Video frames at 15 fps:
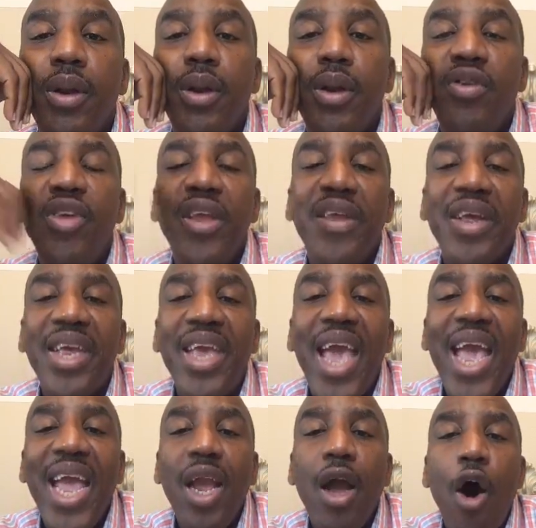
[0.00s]
See, the
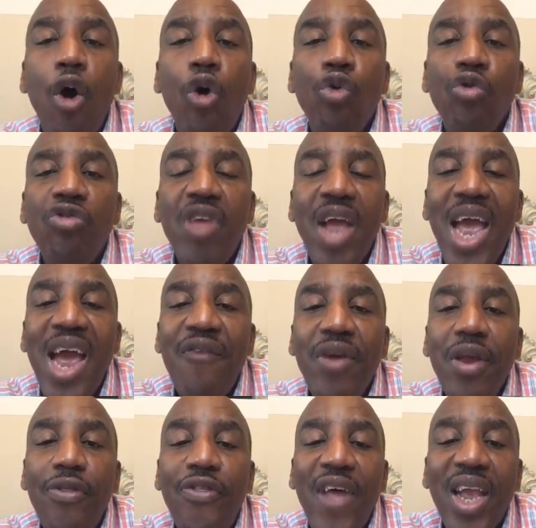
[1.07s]
king owns
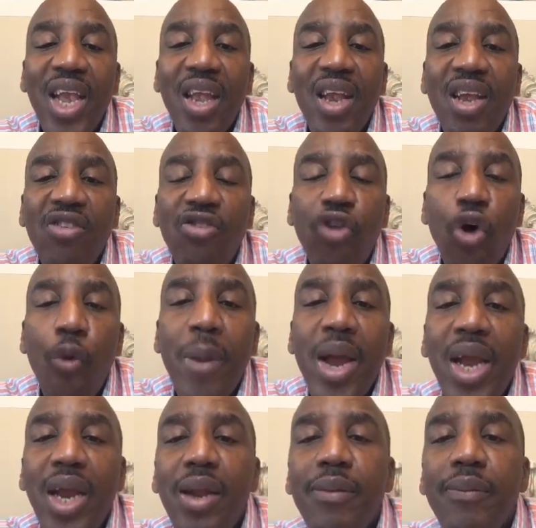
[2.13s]
everything in his
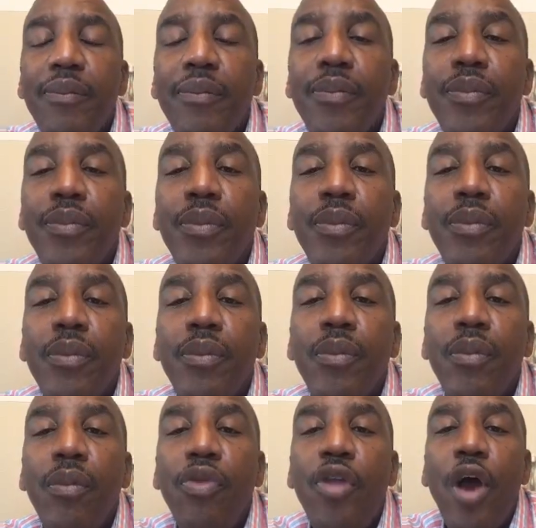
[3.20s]
domain.
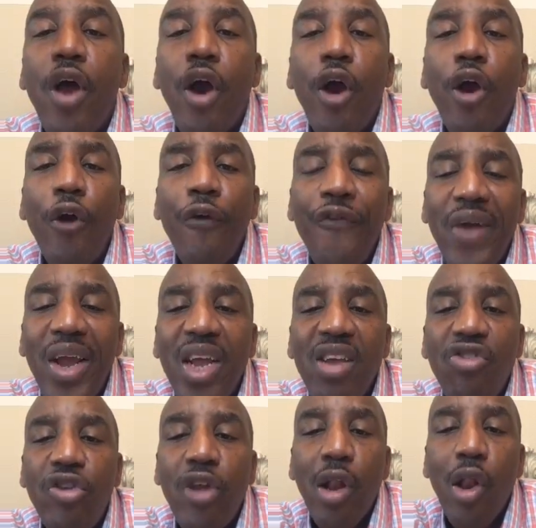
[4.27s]
The earth
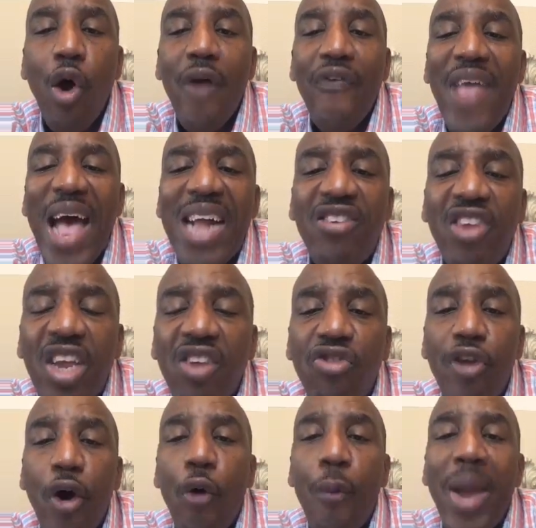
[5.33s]
is the Lord. That's his
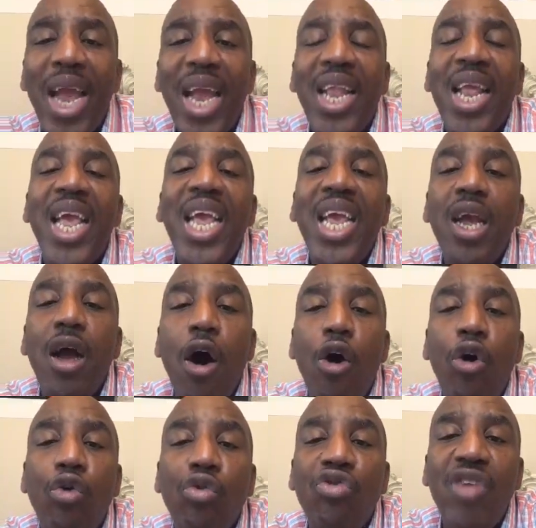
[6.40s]
domain. He
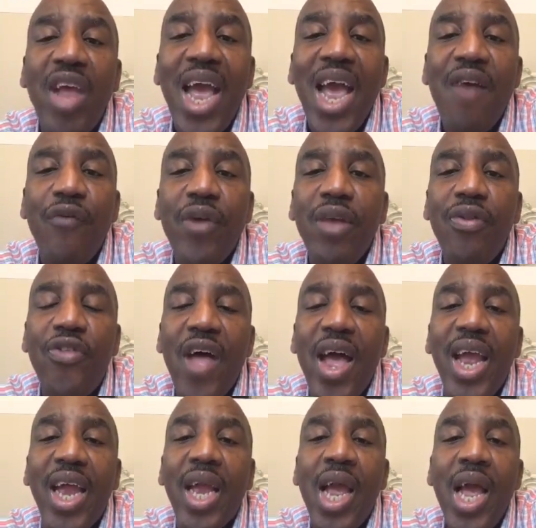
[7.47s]
owns
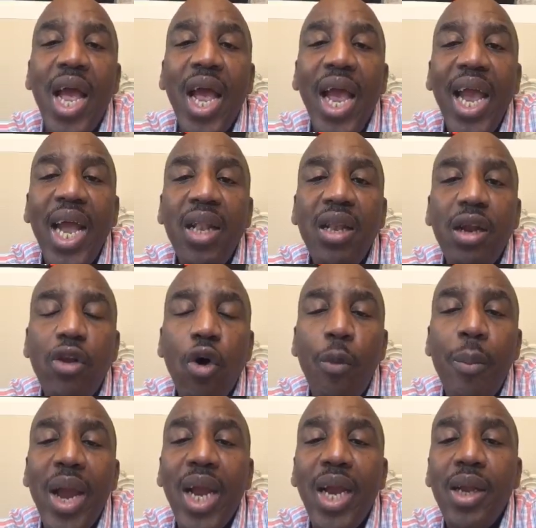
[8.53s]
everything in the
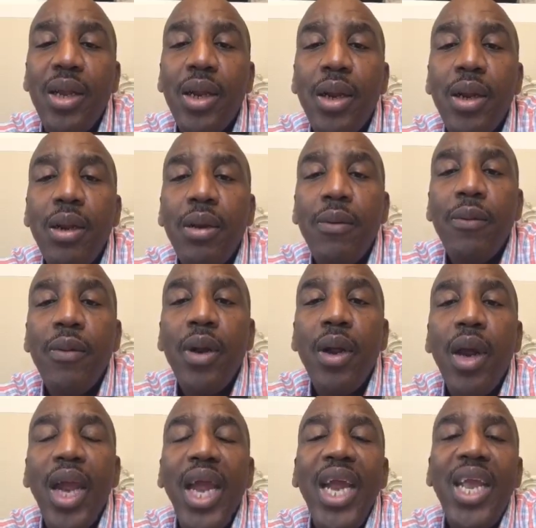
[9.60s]
domain.
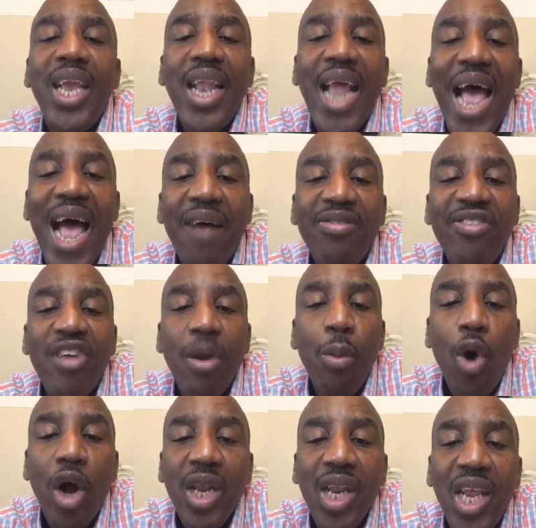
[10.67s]
He could have
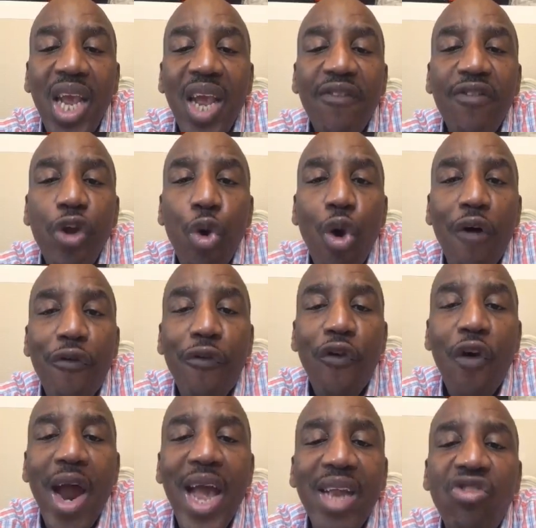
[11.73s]
someone give you a
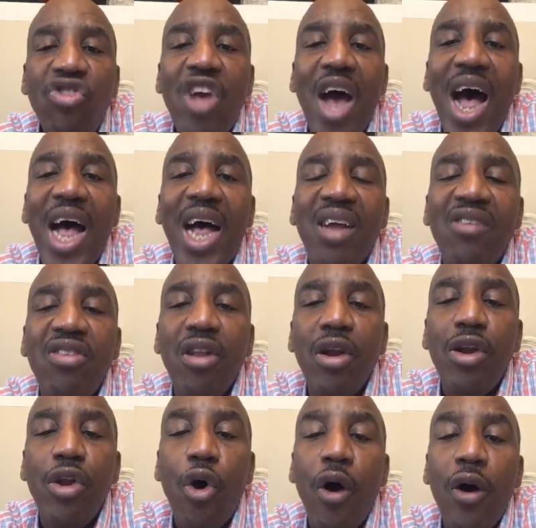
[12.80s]
franchise,
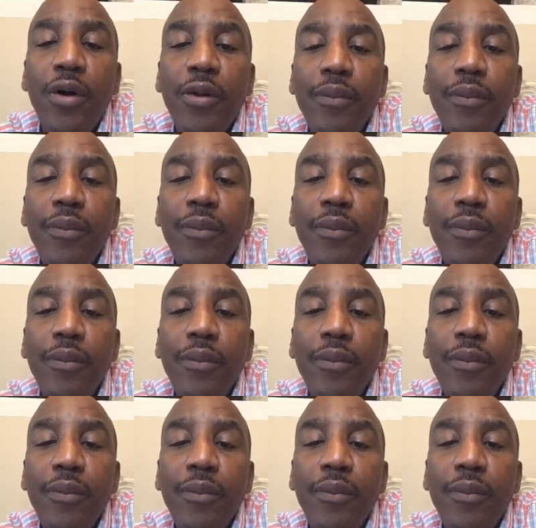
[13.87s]
Lenore.